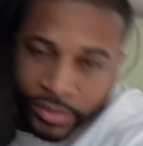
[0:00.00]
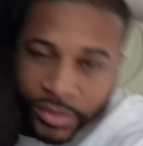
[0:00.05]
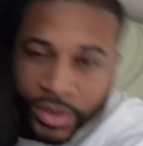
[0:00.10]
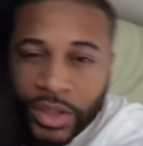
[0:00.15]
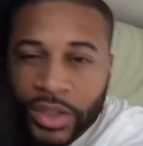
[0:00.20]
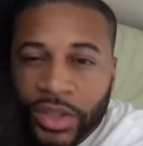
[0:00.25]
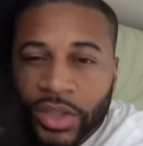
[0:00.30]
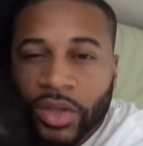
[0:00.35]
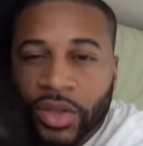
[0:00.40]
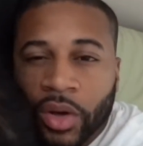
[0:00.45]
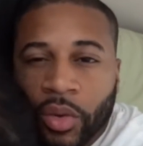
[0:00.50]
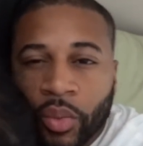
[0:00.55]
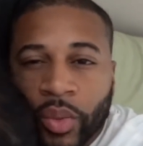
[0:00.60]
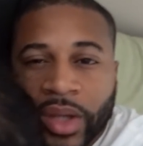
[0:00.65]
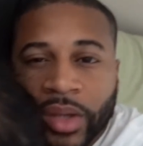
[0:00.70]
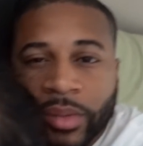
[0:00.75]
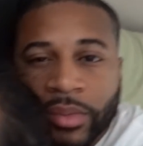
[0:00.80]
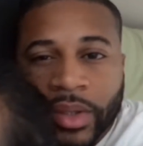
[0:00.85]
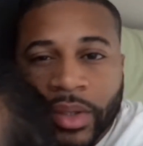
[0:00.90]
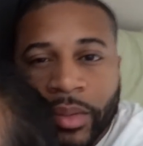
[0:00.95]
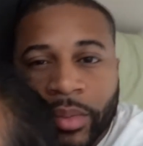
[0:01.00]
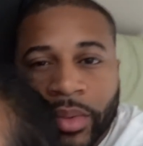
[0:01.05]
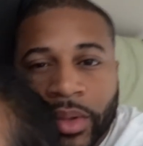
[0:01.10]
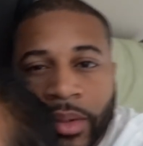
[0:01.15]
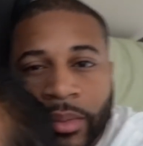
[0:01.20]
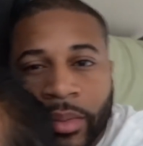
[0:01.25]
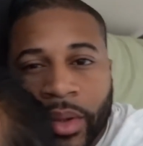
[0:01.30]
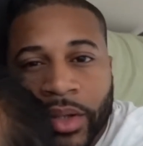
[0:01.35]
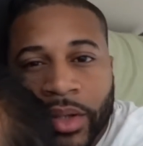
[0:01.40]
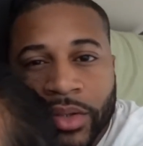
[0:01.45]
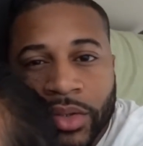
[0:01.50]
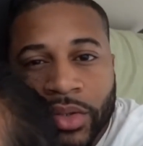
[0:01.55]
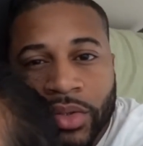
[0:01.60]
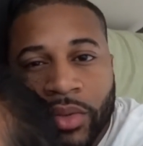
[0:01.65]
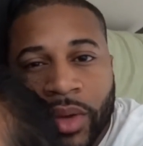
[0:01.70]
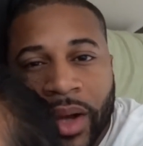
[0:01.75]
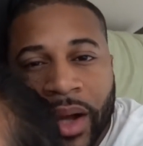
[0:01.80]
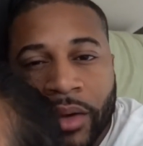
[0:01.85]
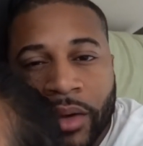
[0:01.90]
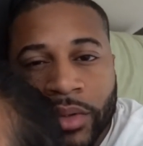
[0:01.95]
Then she gonna wake me up in about
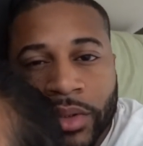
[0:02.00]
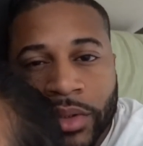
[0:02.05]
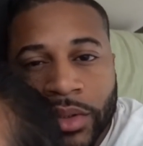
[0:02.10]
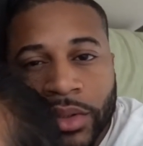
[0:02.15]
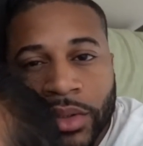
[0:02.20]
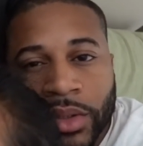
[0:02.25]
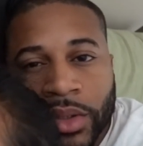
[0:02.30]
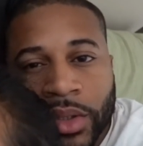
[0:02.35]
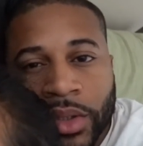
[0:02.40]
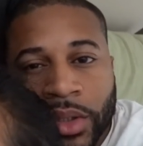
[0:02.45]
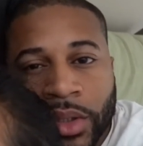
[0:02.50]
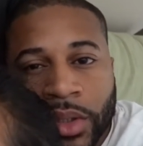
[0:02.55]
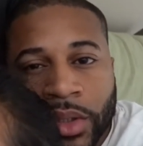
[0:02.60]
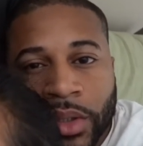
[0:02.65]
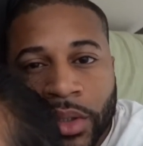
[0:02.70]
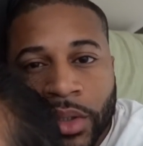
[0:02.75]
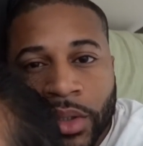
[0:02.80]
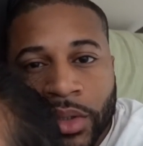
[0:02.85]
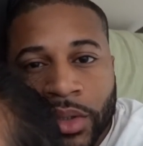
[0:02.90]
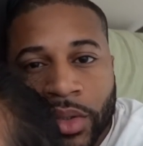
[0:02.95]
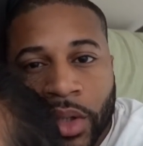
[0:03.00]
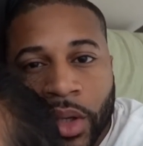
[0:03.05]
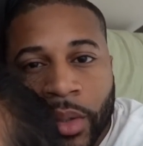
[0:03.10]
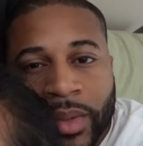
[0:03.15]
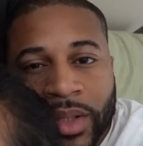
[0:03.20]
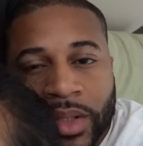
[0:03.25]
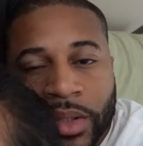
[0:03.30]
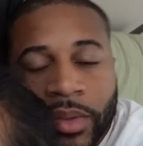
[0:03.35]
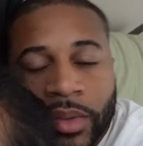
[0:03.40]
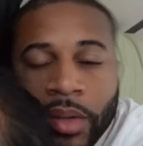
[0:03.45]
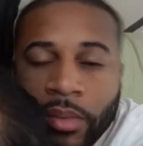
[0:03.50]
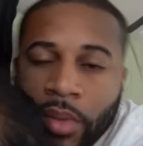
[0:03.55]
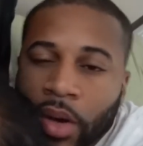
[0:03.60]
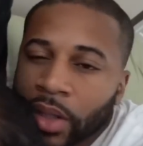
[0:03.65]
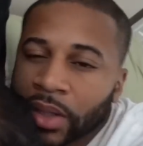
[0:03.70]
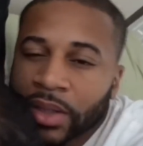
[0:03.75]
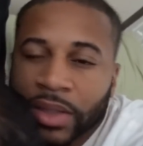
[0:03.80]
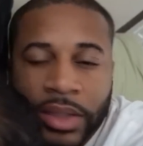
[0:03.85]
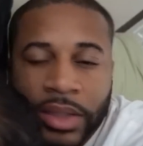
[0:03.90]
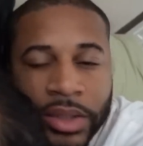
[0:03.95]
2 hours. Talking about some, come
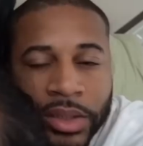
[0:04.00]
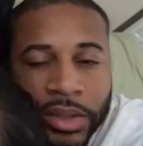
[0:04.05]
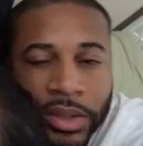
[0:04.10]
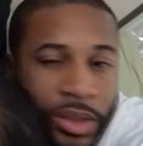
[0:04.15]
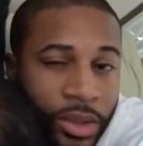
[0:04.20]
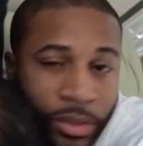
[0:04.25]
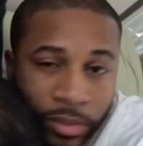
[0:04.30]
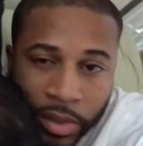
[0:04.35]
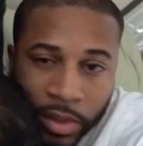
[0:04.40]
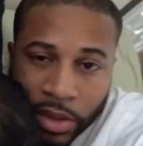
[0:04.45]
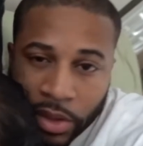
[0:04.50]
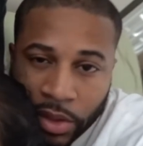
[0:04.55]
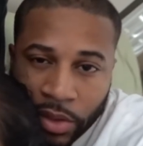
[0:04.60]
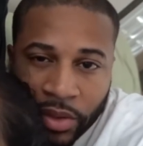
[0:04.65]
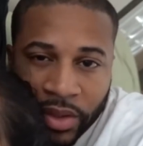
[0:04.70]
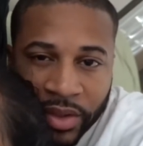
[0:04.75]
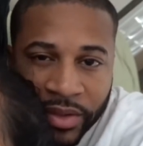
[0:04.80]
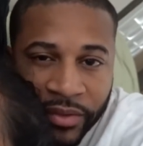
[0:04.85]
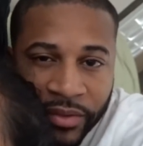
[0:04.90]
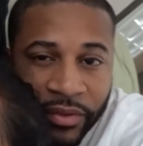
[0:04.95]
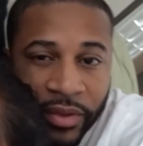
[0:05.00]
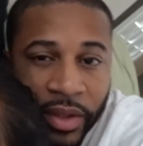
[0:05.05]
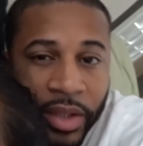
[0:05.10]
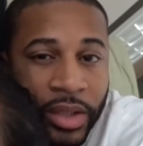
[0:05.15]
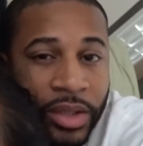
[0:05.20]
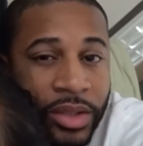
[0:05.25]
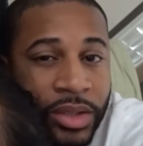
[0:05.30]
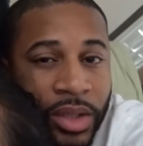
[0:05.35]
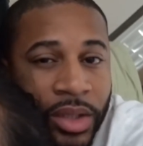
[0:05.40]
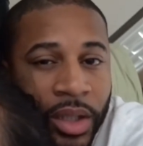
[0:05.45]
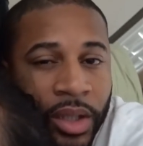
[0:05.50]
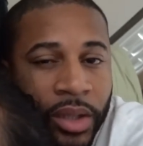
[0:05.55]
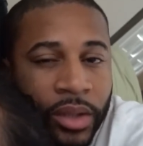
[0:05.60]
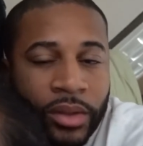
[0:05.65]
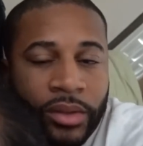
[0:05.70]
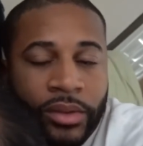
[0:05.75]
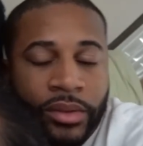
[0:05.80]
on, let's hit the gym, because she on this fitness kick.